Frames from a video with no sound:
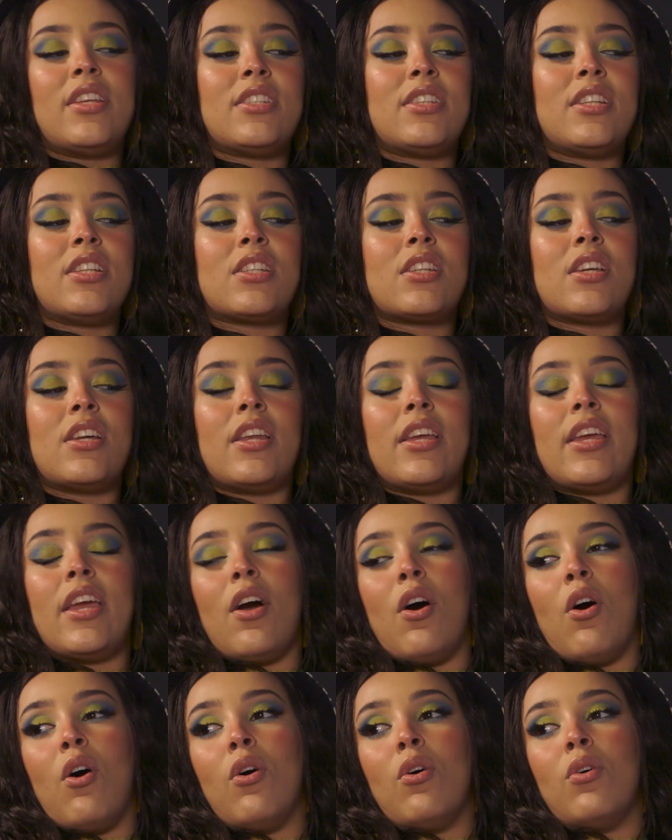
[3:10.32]
is this gonna
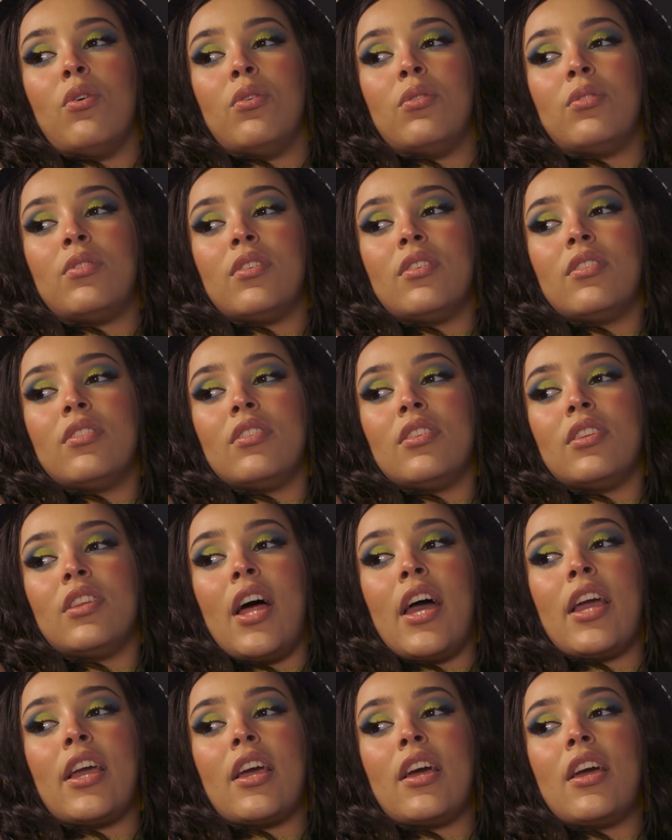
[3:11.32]
get old?
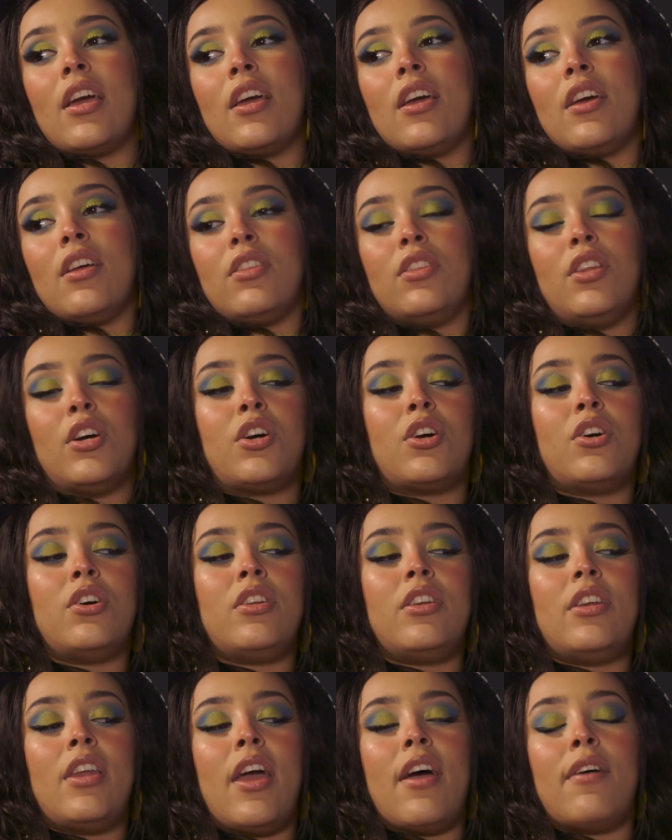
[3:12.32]
Like, the
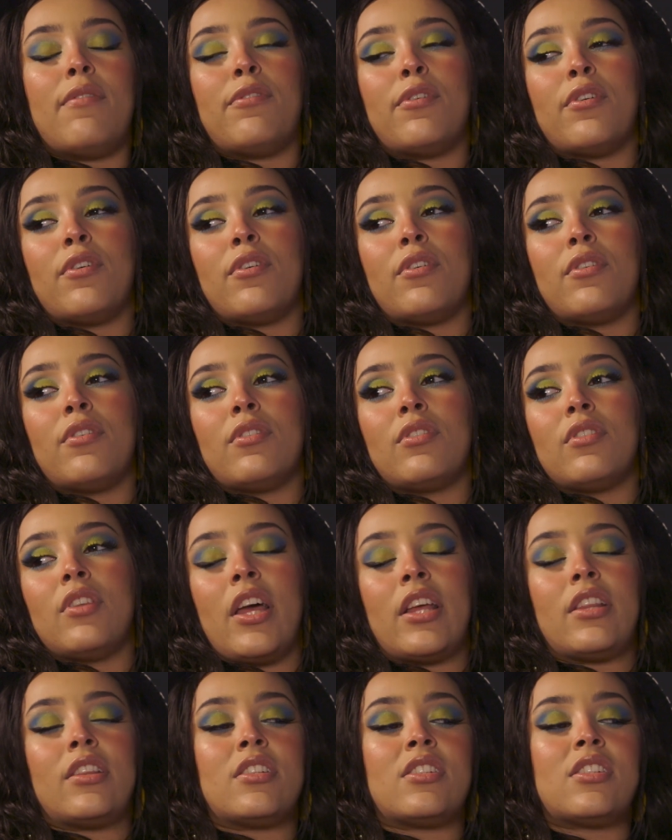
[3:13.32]
could never,
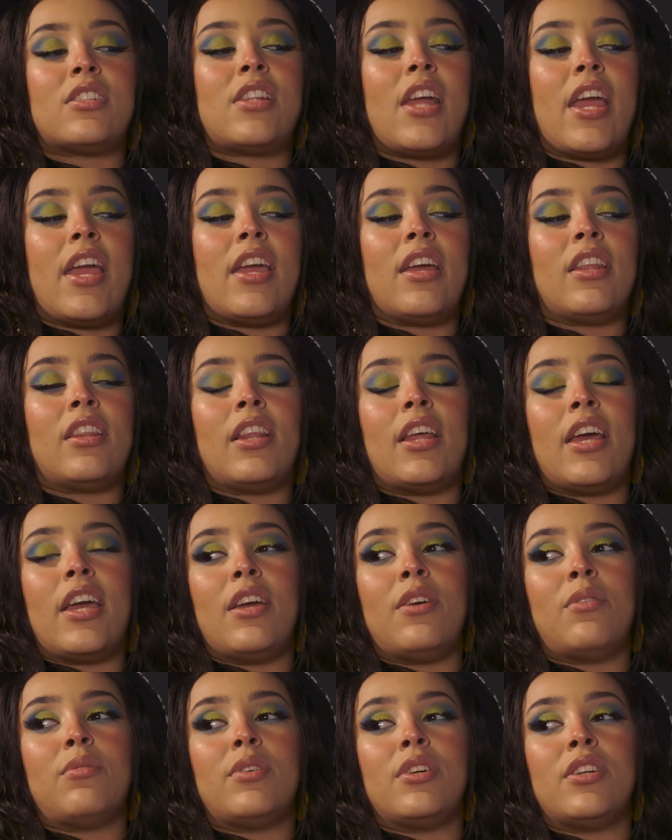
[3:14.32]
like the stan
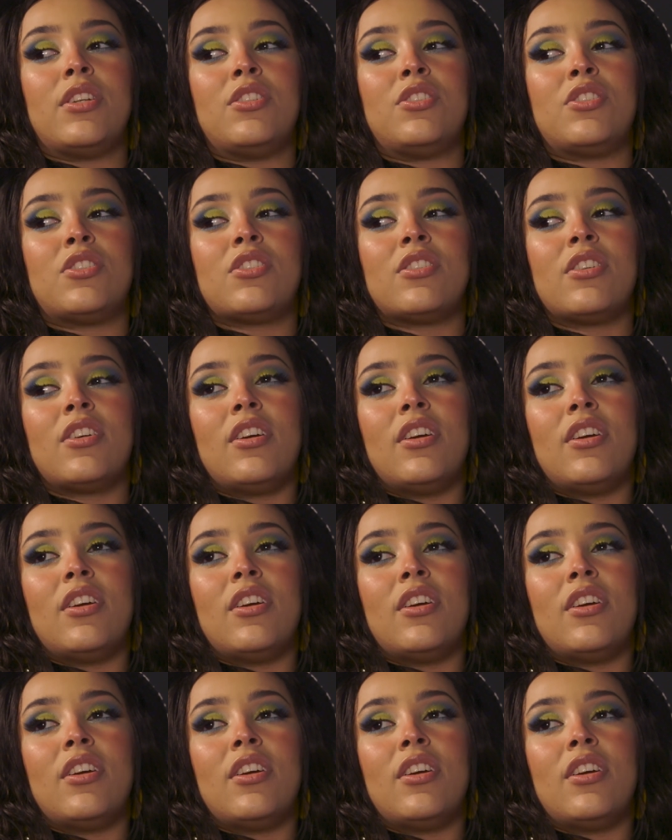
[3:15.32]
language.